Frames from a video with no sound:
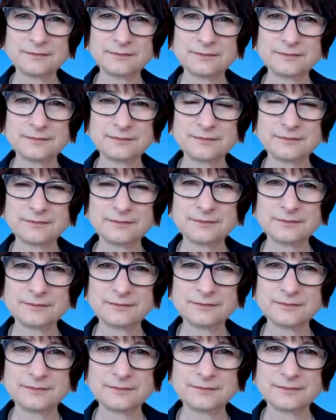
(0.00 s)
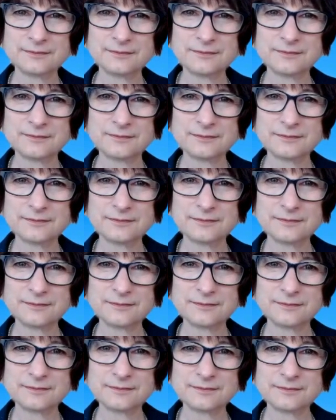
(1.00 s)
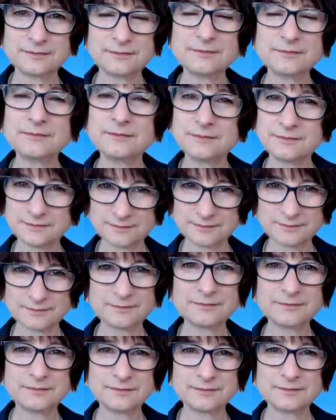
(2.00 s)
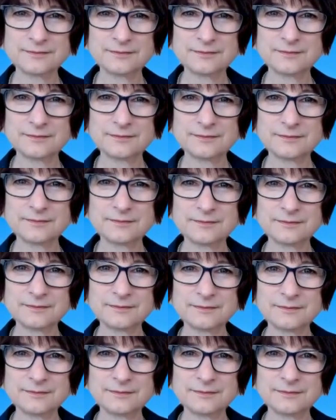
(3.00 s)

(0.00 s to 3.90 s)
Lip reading: This person isn't speaking.